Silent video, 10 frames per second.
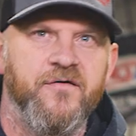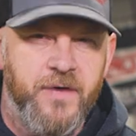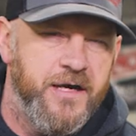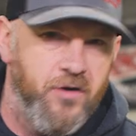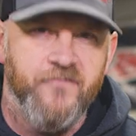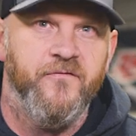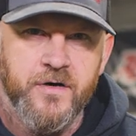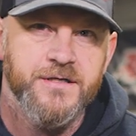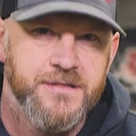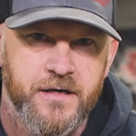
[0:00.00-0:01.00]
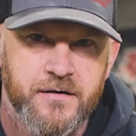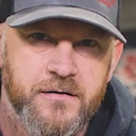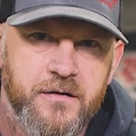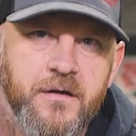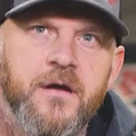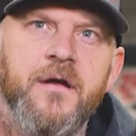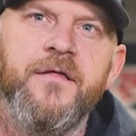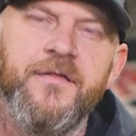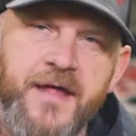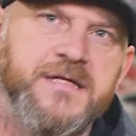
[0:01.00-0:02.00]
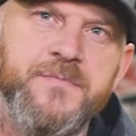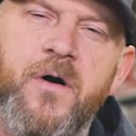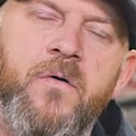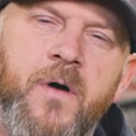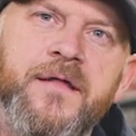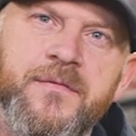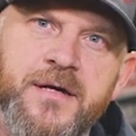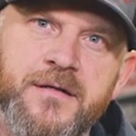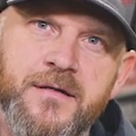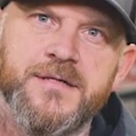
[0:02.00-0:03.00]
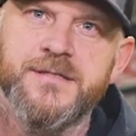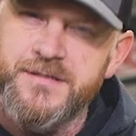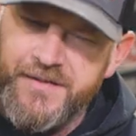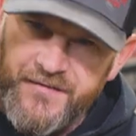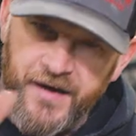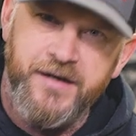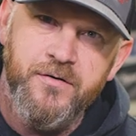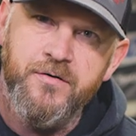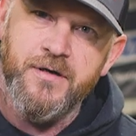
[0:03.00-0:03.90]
I've made off of Crestliner. That's about why they made the list. Thank you,